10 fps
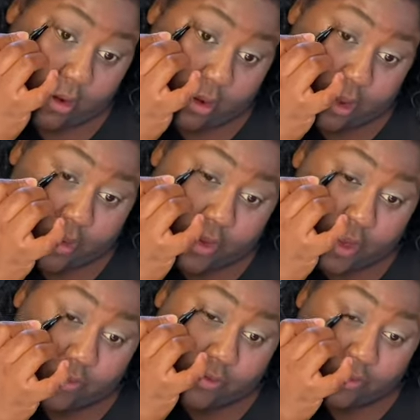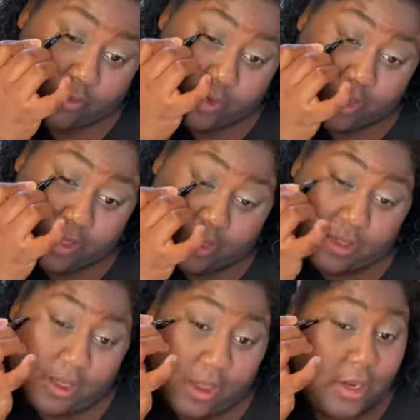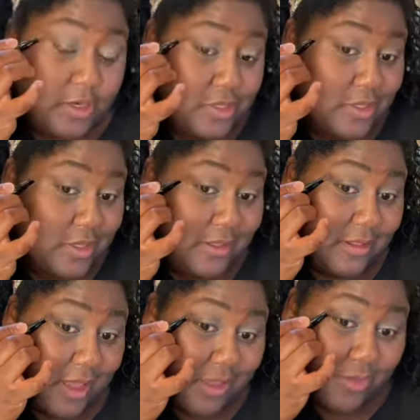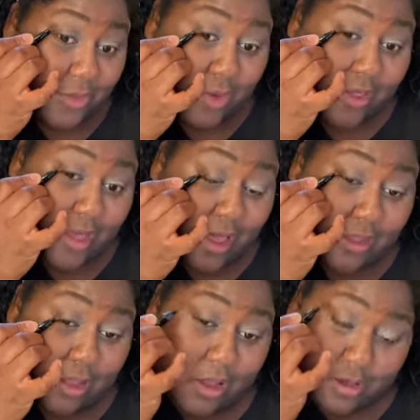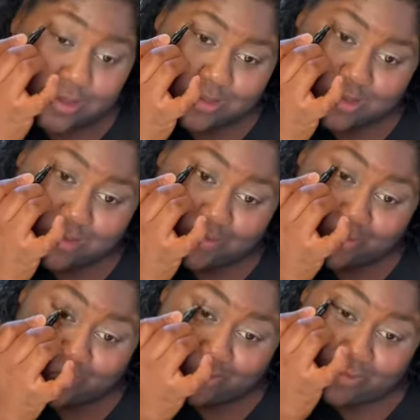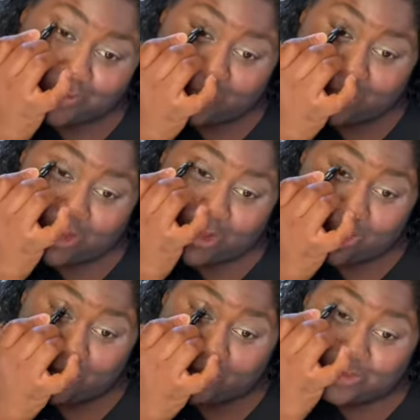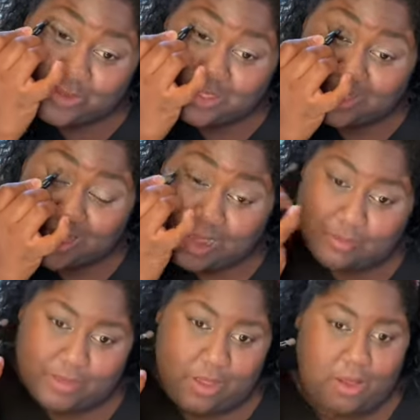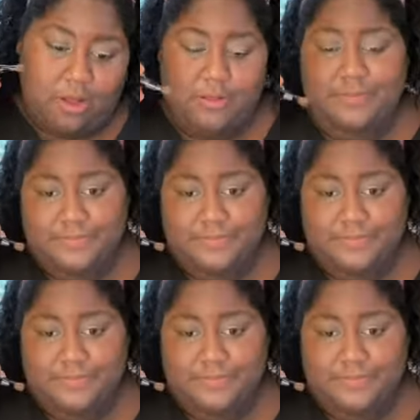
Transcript: because I really actually like the way that looks. Oh snap, y'all.